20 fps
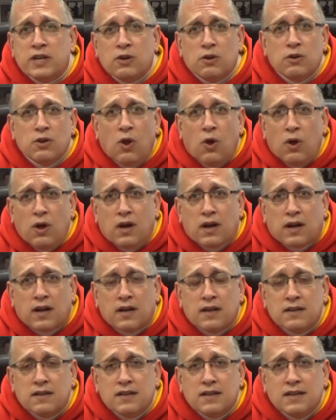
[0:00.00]
year
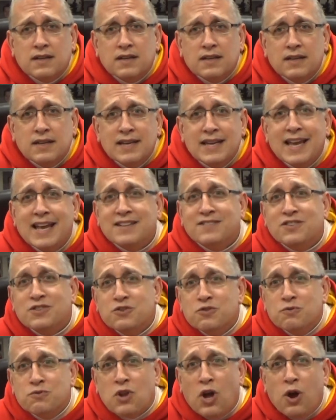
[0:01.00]
long. And
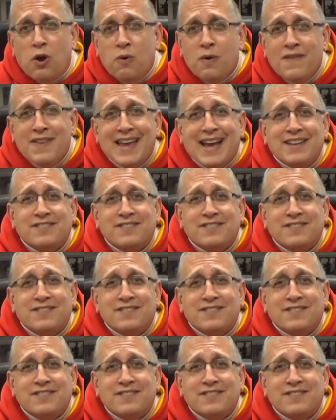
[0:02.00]
did you know,